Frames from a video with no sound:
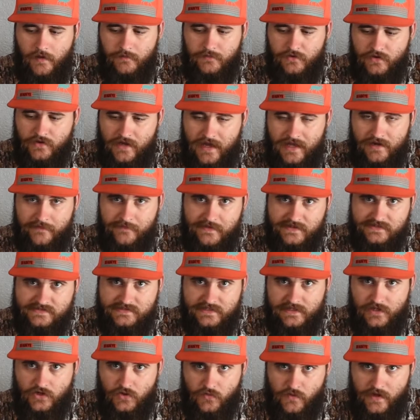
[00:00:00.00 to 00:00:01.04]
you got to mix
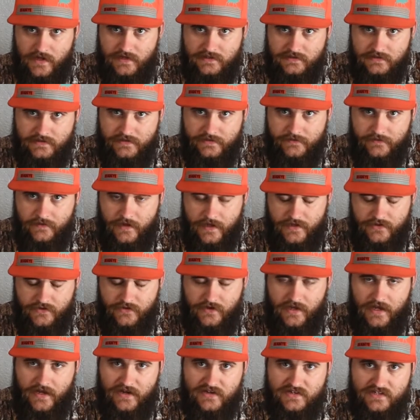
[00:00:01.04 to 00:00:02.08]
it correctly, and you
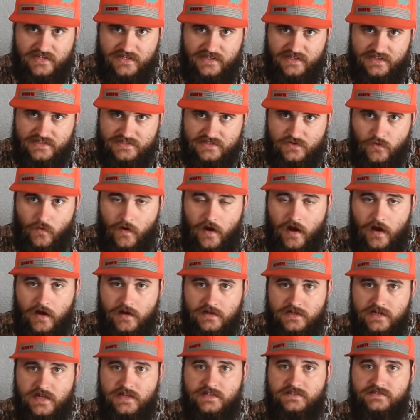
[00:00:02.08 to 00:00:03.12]
got to get it to where
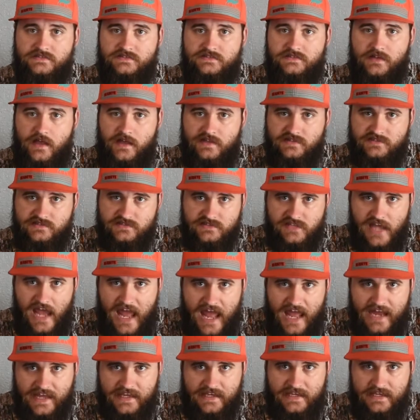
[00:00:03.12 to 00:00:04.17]
it's
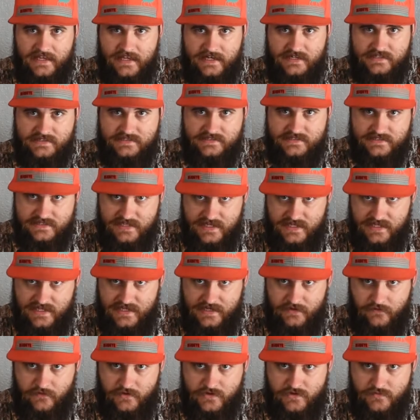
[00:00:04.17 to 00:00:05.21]
tacky and it's
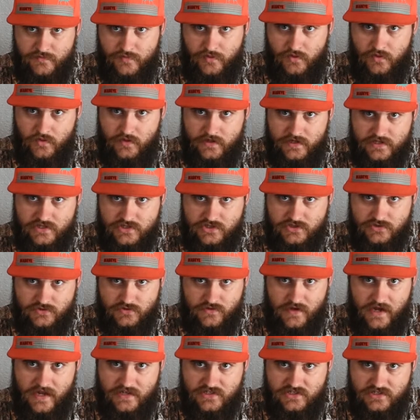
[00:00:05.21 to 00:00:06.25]
sticky, and when you pull it, it
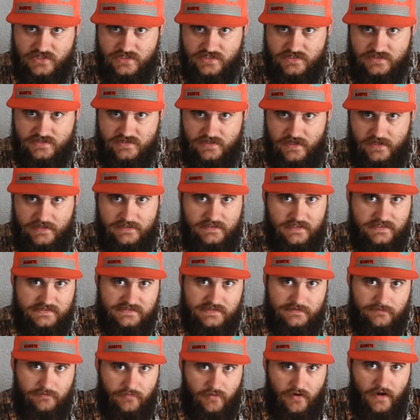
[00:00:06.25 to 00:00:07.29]
stretches. It
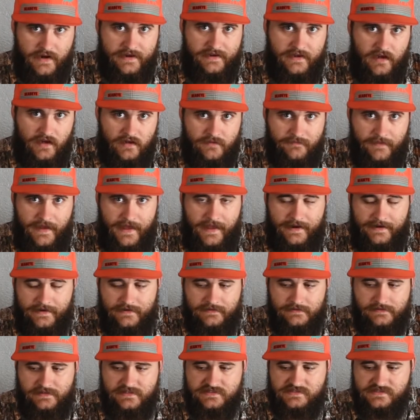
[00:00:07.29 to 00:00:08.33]
doesn't break
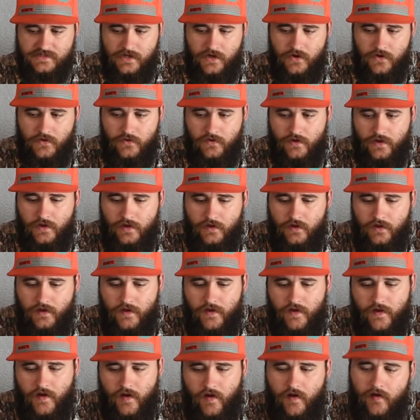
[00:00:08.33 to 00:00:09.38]
automatically. So
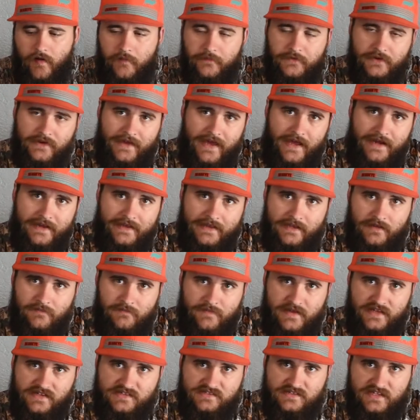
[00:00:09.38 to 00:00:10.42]
you got to get it
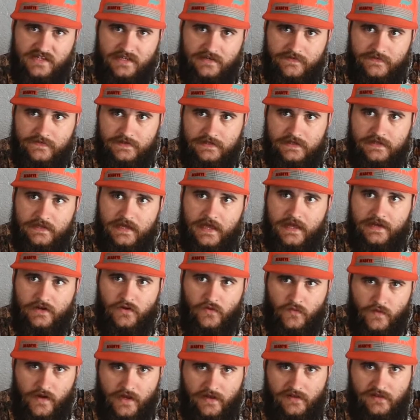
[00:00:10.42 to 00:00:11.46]
mixed evenly and
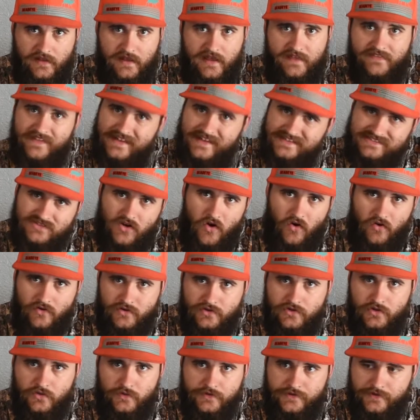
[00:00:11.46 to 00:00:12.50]
correctly, and that's hard
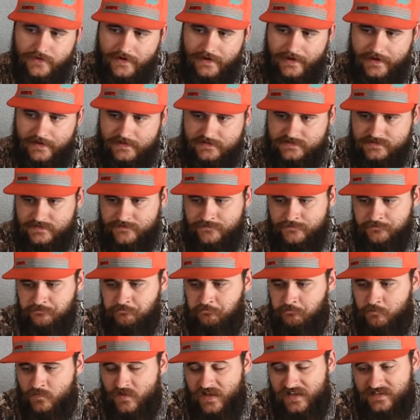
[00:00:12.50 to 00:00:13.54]
to do with your hands.
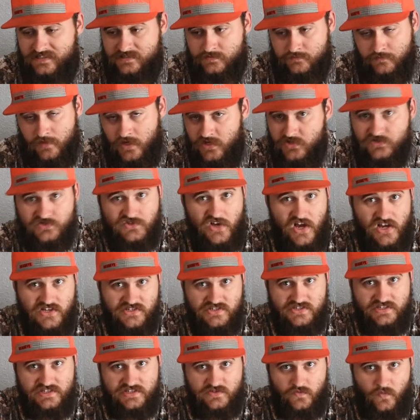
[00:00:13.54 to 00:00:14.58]
And as much
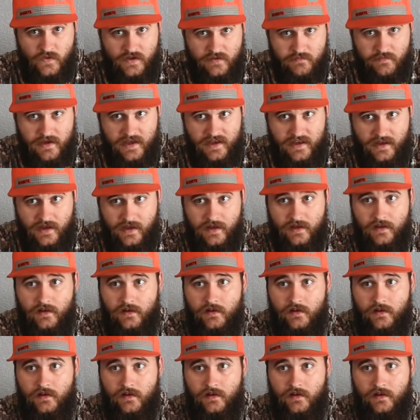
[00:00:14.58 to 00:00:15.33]
sausage as we make,